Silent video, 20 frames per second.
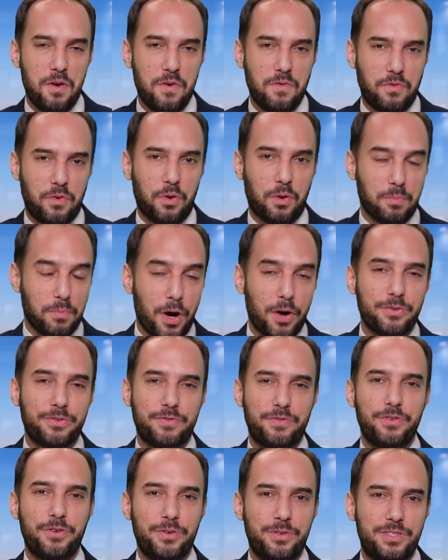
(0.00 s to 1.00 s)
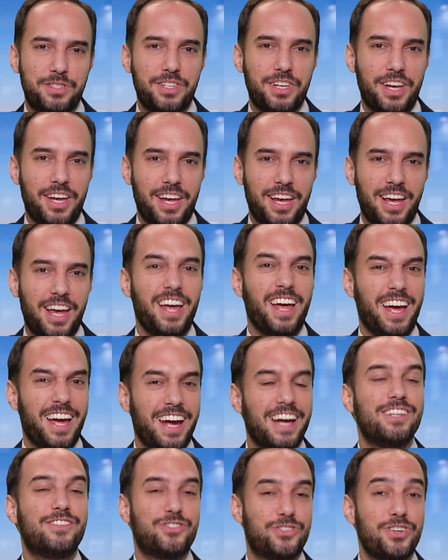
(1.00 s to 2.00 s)
For most foods,
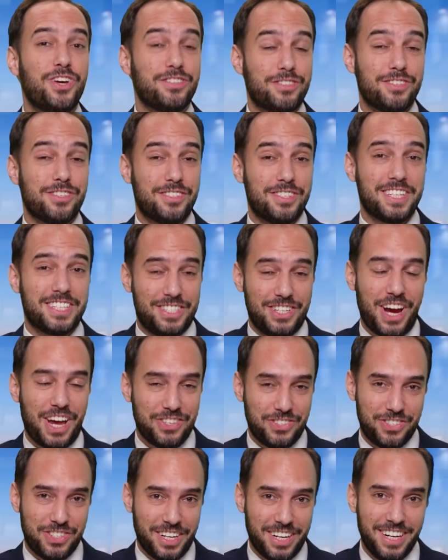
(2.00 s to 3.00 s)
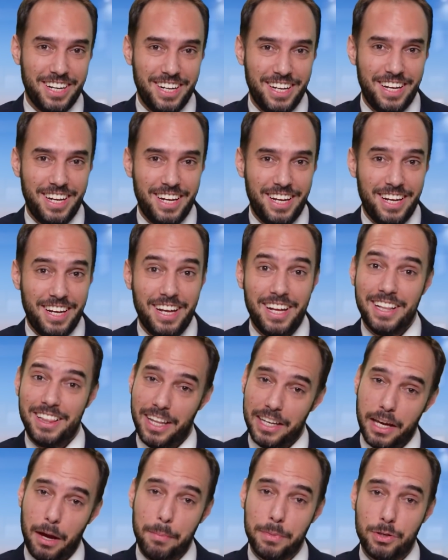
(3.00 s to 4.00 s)
it's just a suggestion.
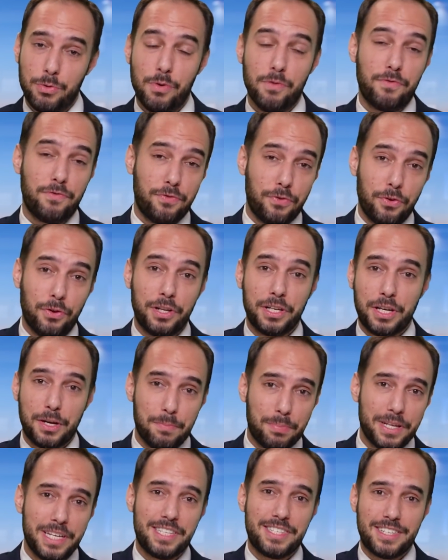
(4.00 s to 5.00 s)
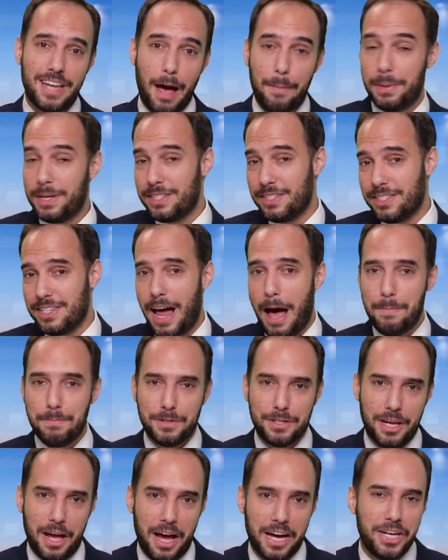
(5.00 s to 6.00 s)
Like coming to a full and complete stop at a stop
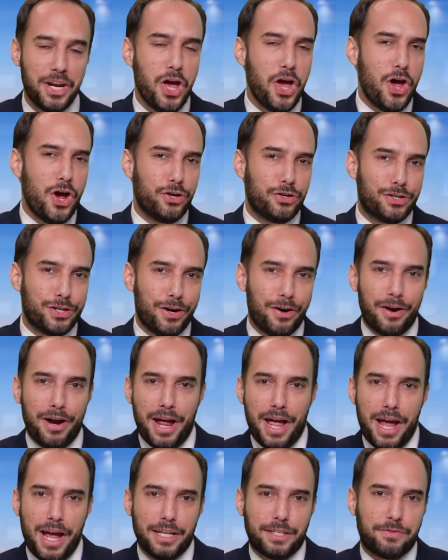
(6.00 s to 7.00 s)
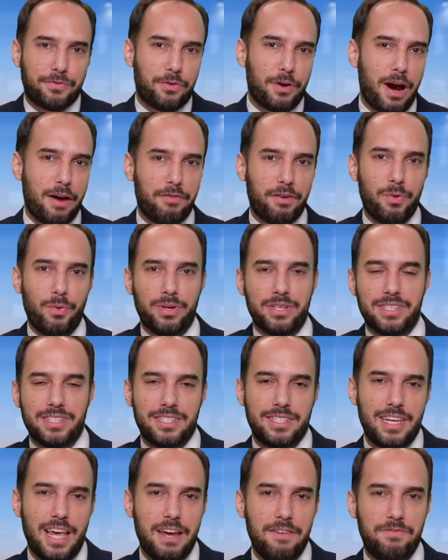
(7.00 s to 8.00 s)
sign. Sure, it's for everyone's
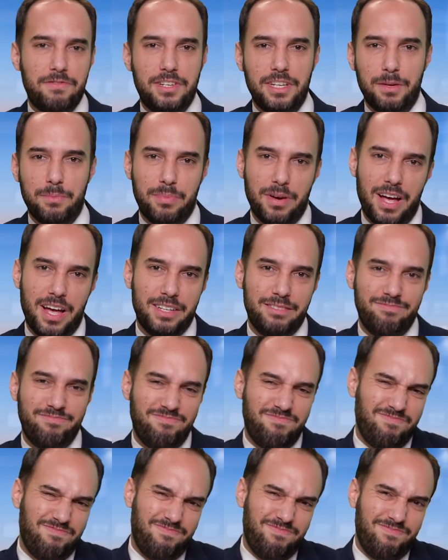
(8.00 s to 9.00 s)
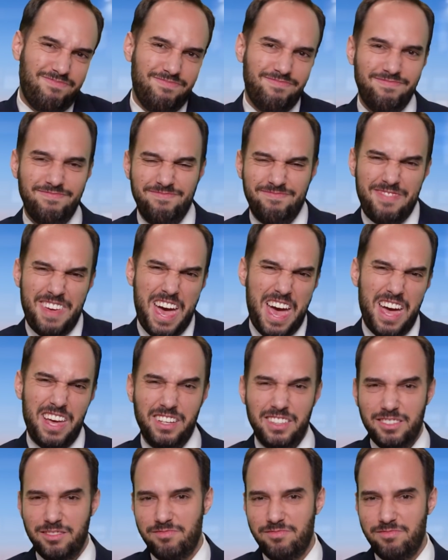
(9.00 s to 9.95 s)
safety, but eh.